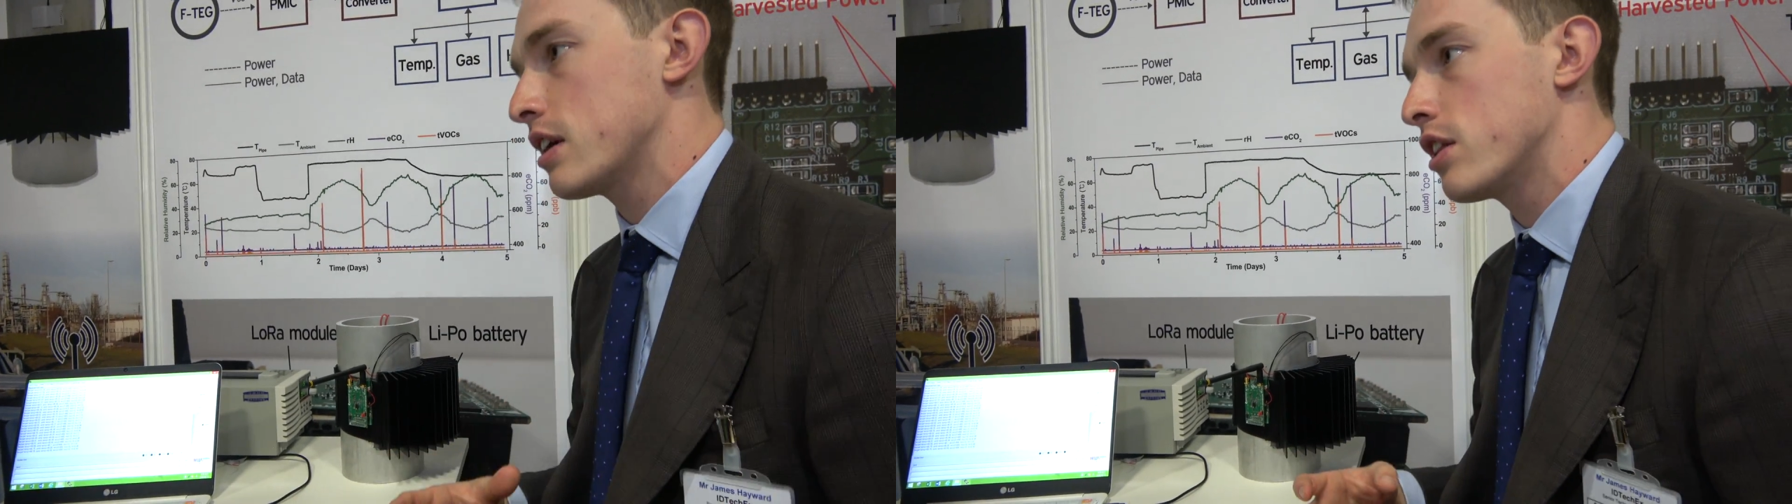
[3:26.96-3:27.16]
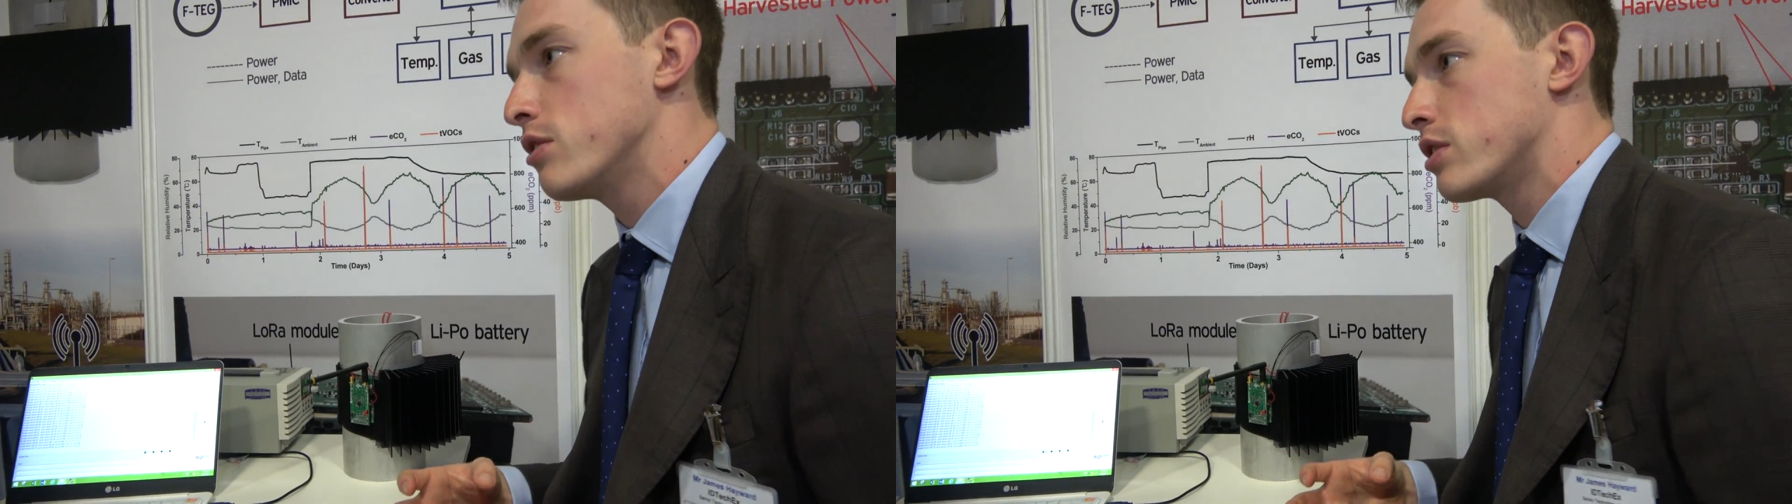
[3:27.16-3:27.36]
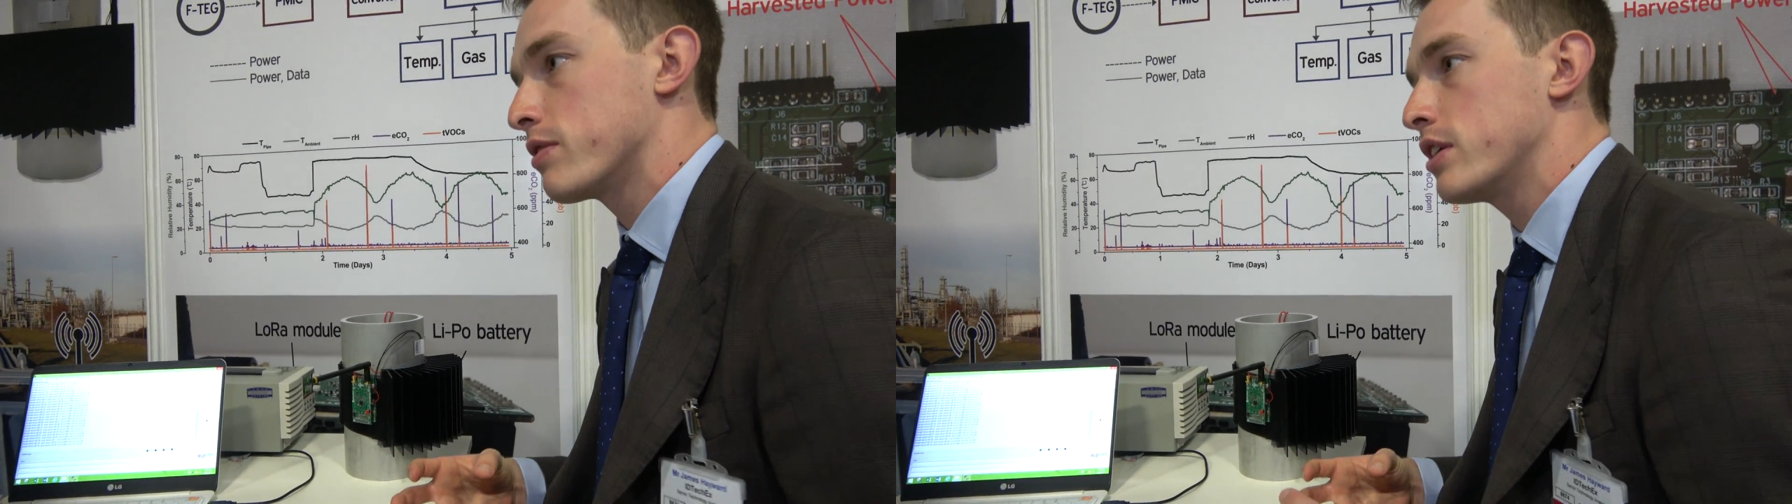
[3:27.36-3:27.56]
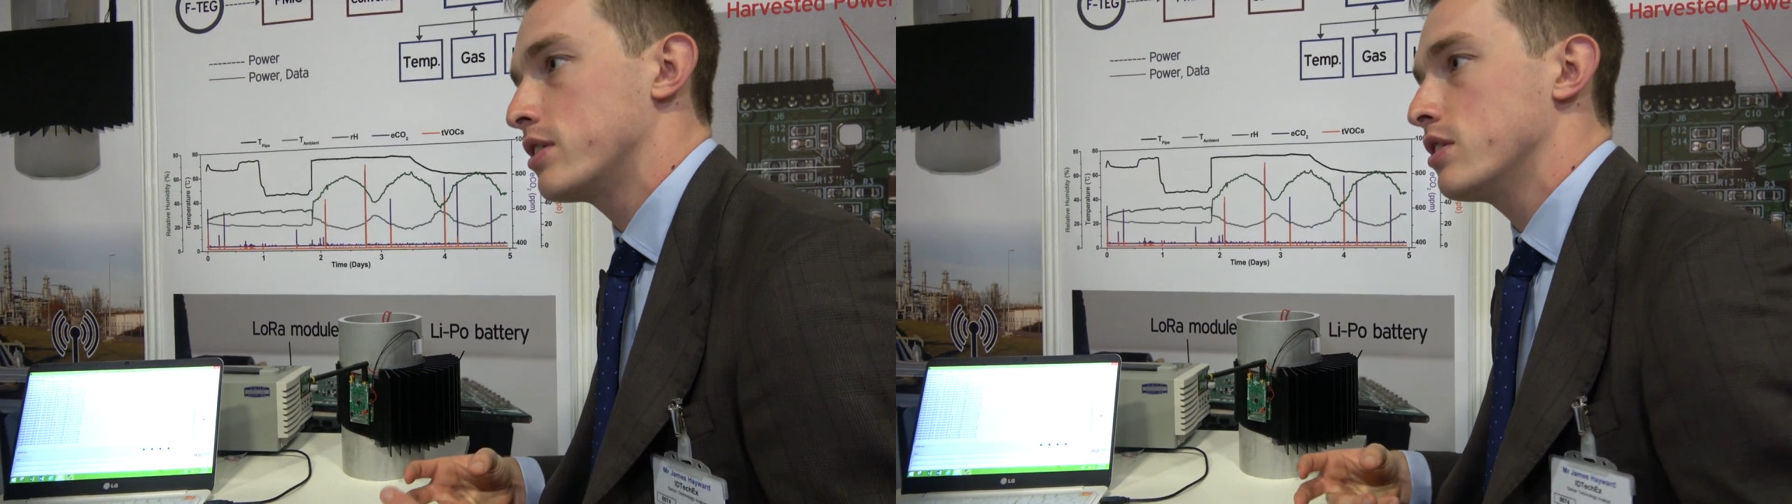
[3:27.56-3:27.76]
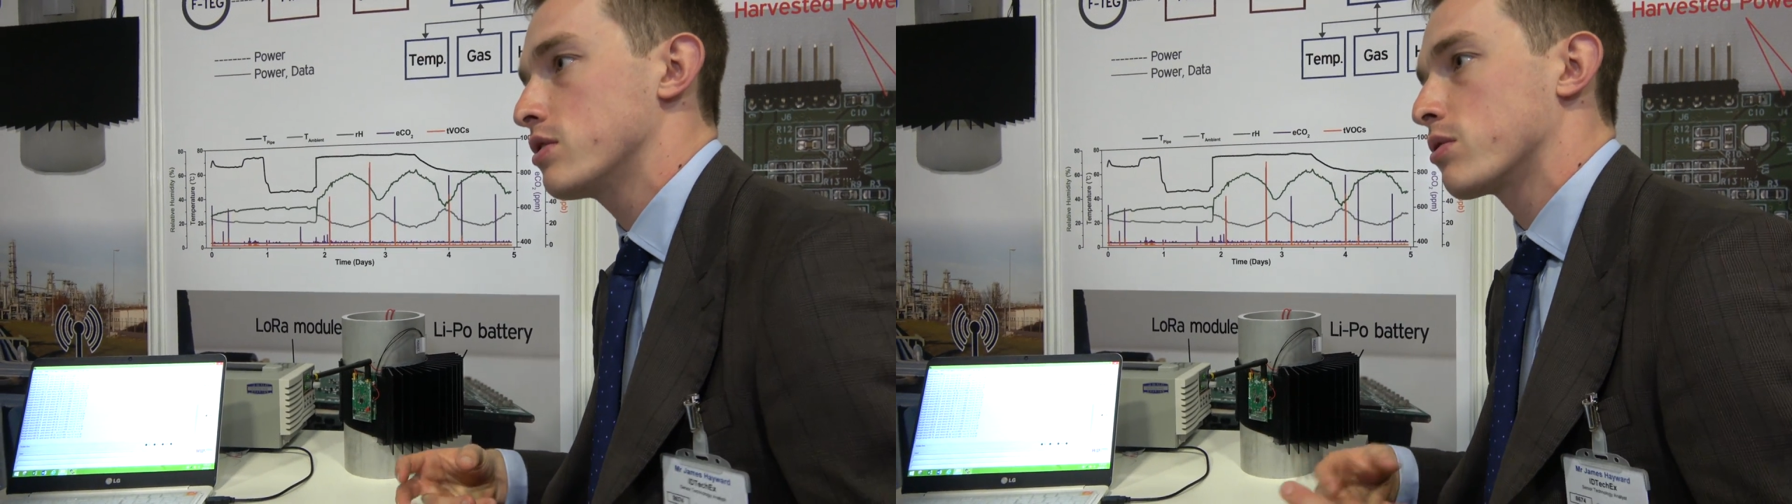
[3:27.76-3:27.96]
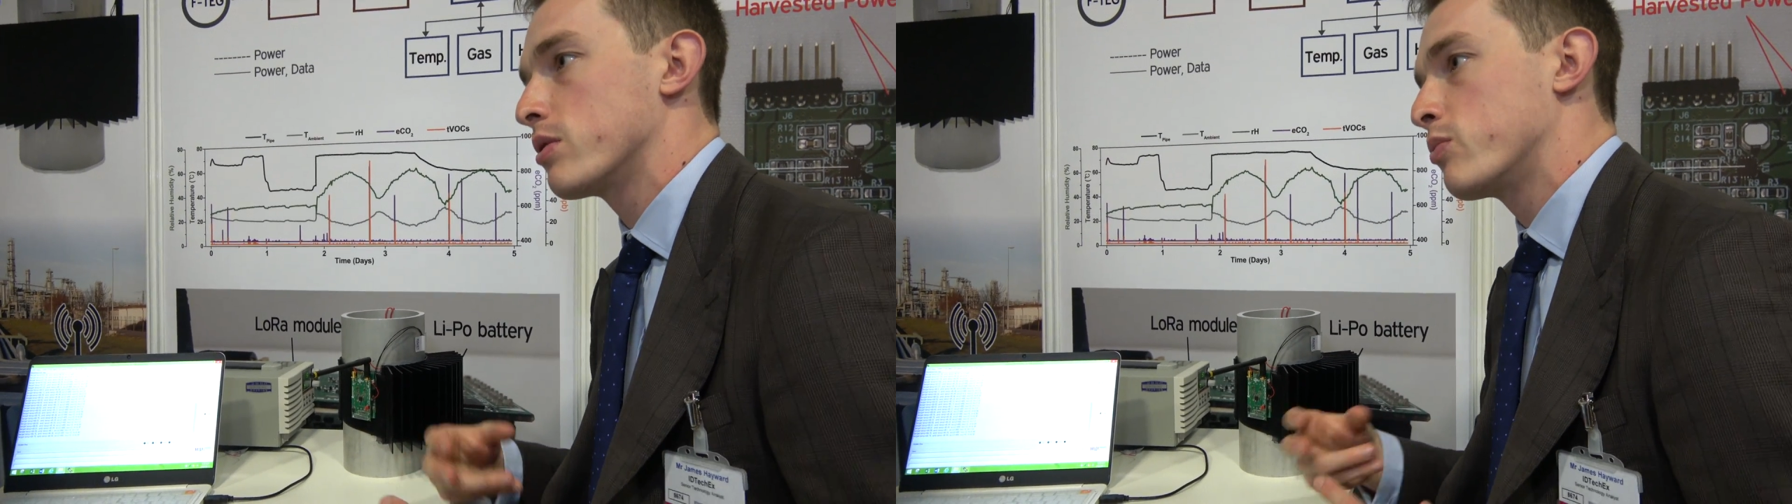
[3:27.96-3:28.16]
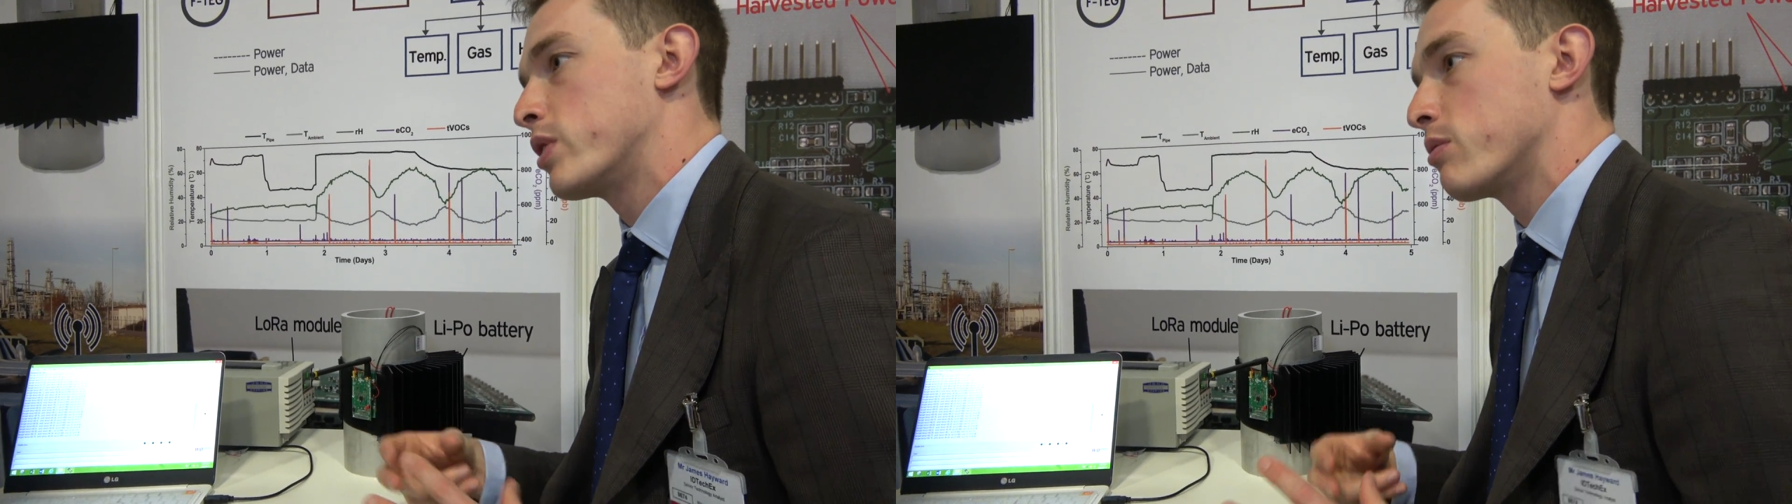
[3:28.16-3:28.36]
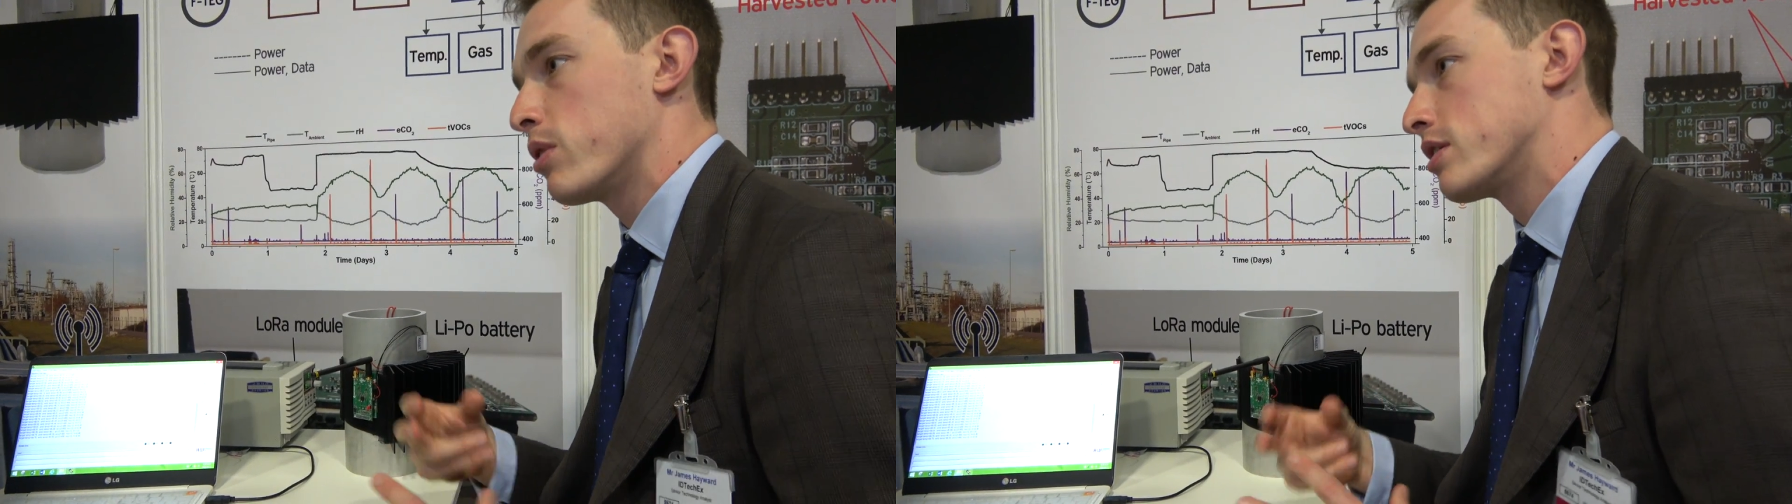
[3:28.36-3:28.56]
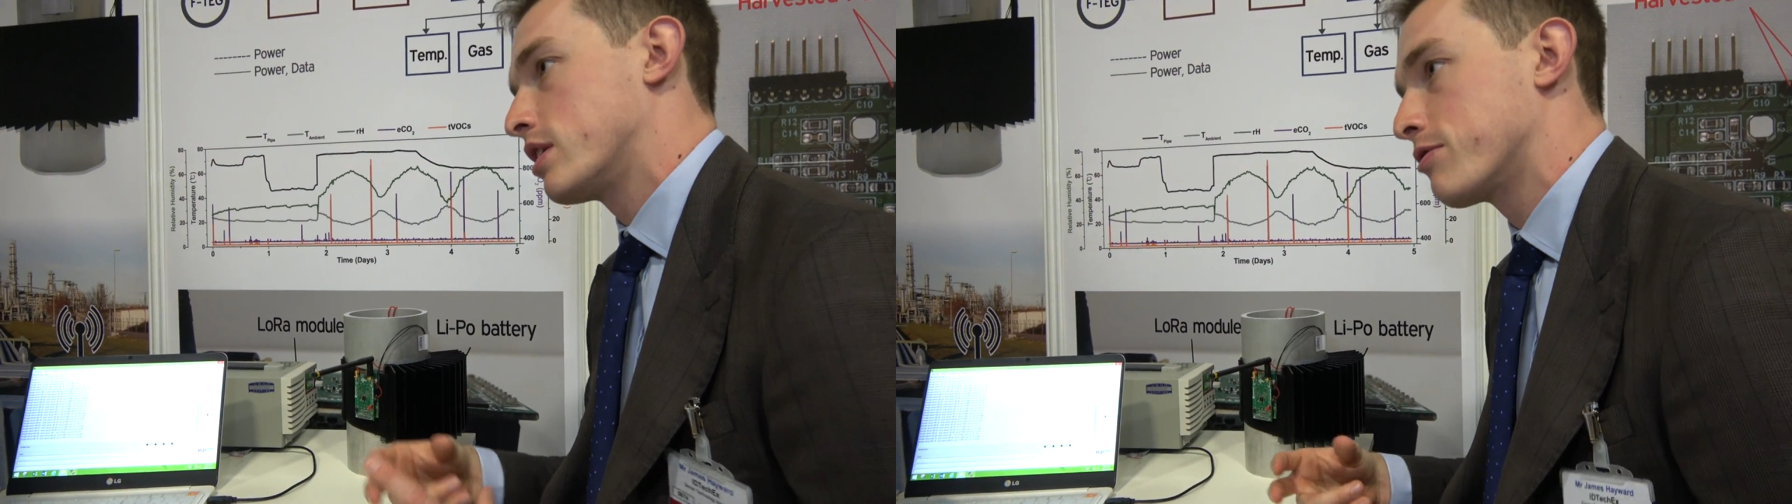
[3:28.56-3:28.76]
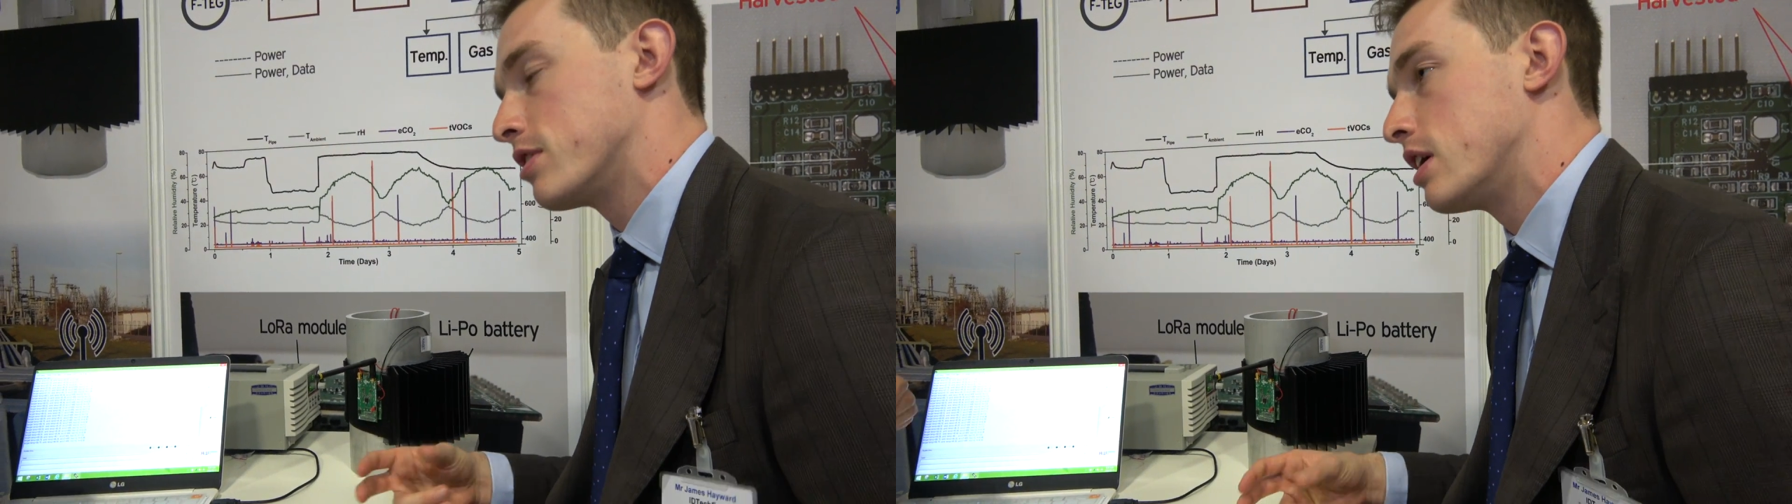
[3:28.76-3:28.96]
in those devices, or would it work
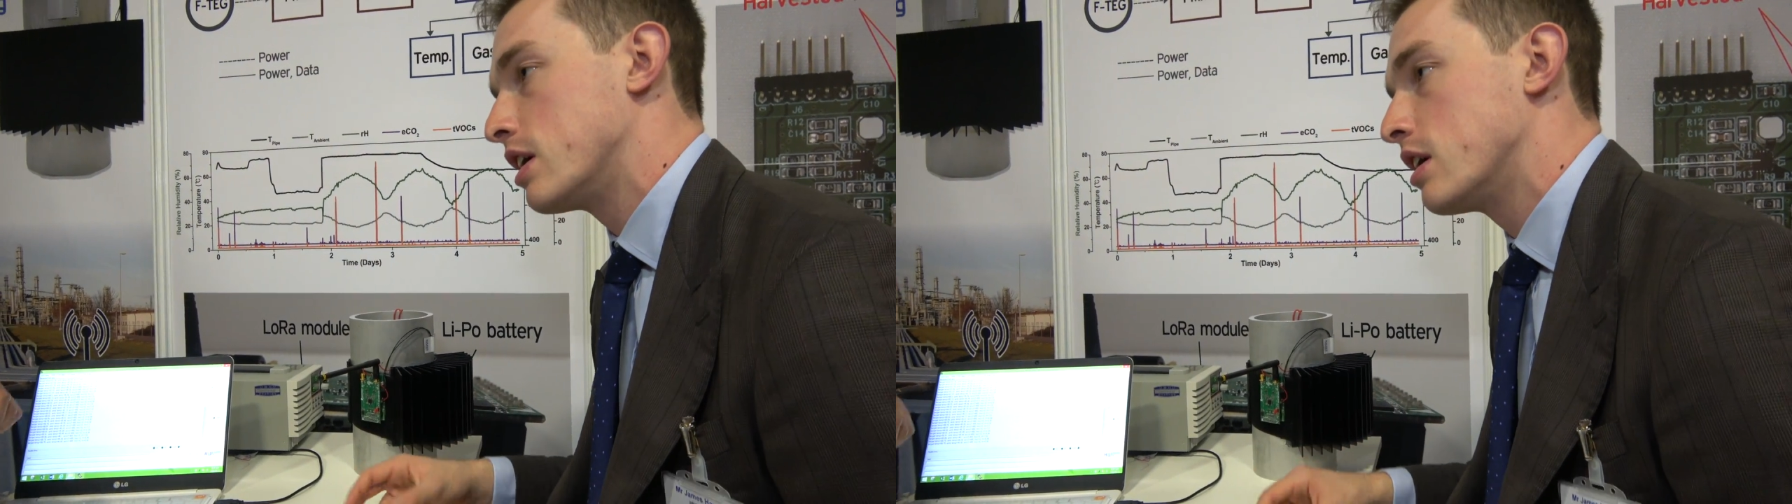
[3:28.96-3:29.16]
differently?